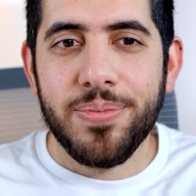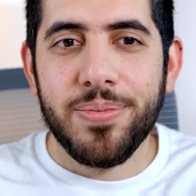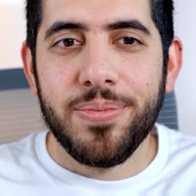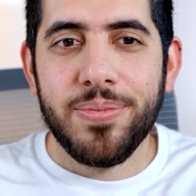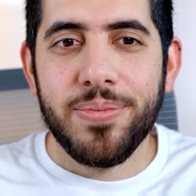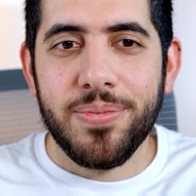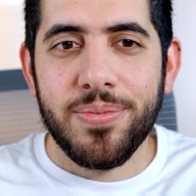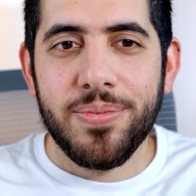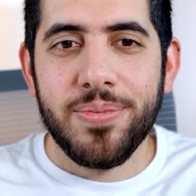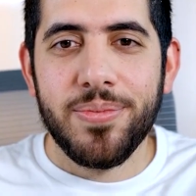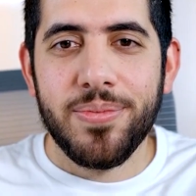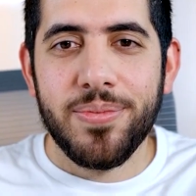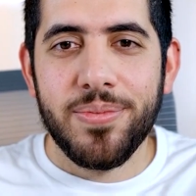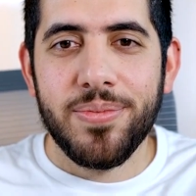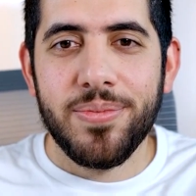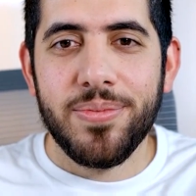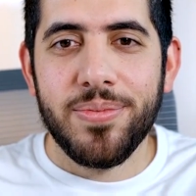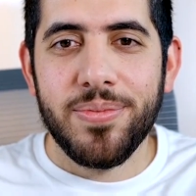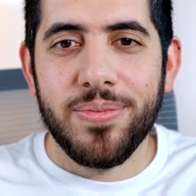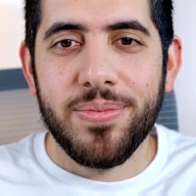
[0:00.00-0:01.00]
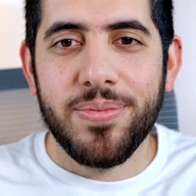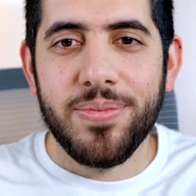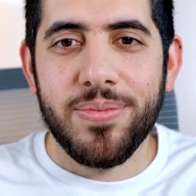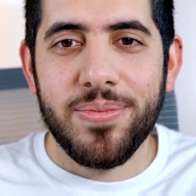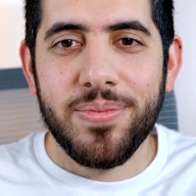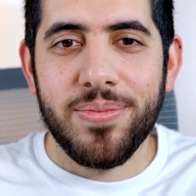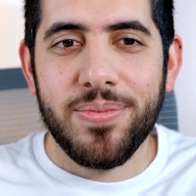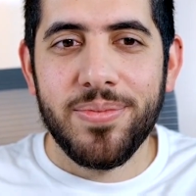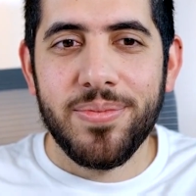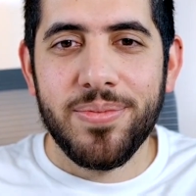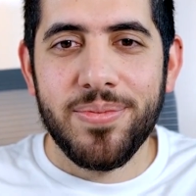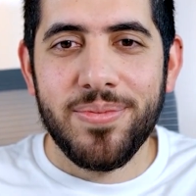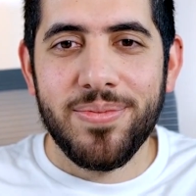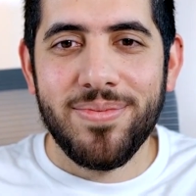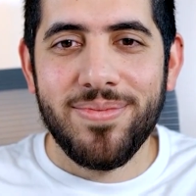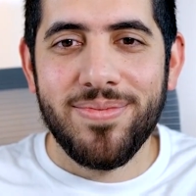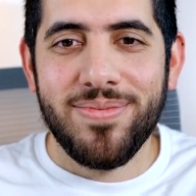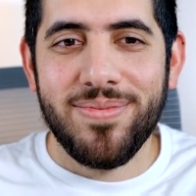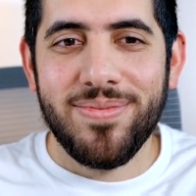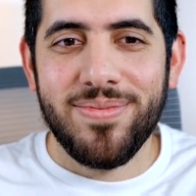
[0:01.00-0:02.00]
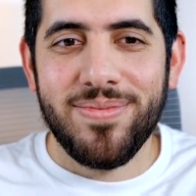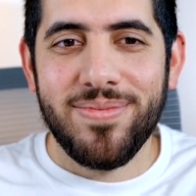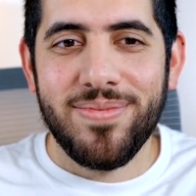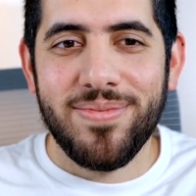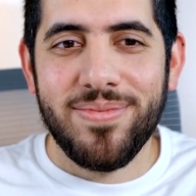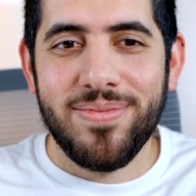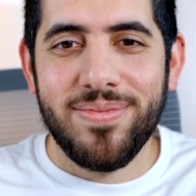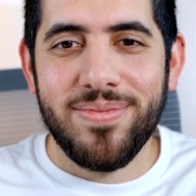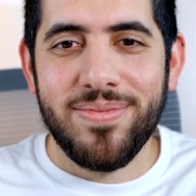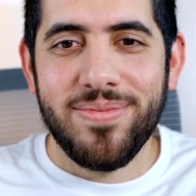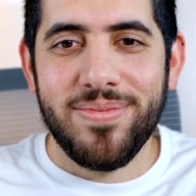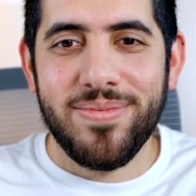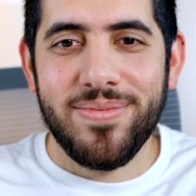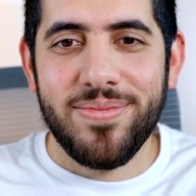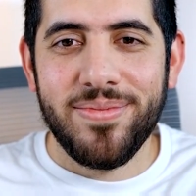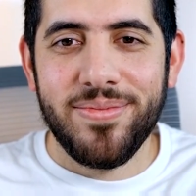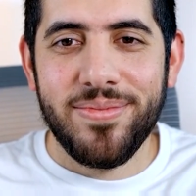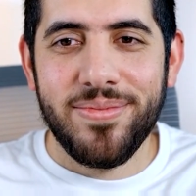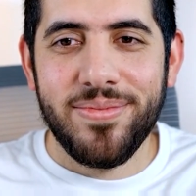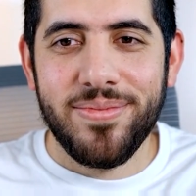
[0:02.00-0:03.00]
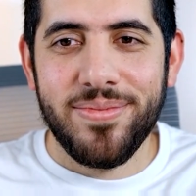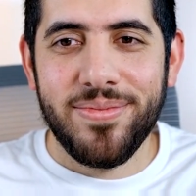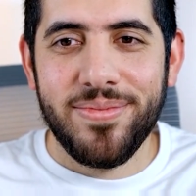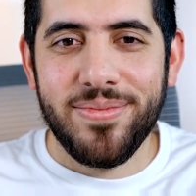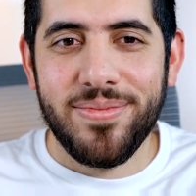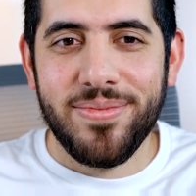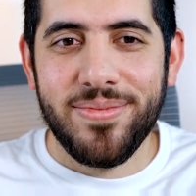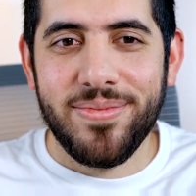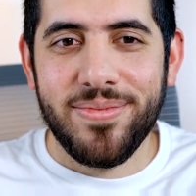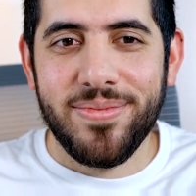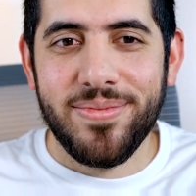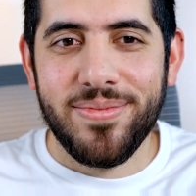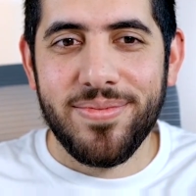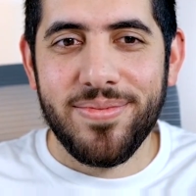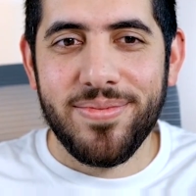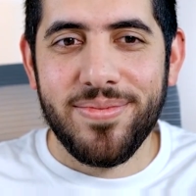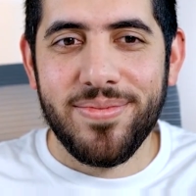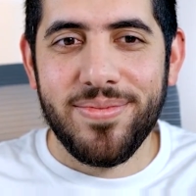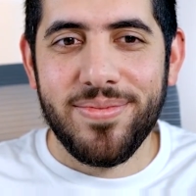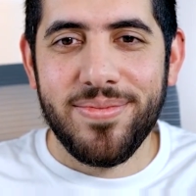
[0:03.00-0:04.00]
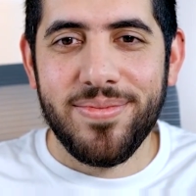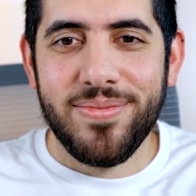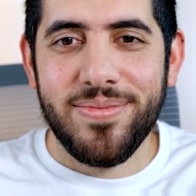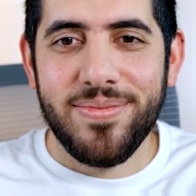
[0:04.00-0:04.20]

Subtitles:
(not speaking)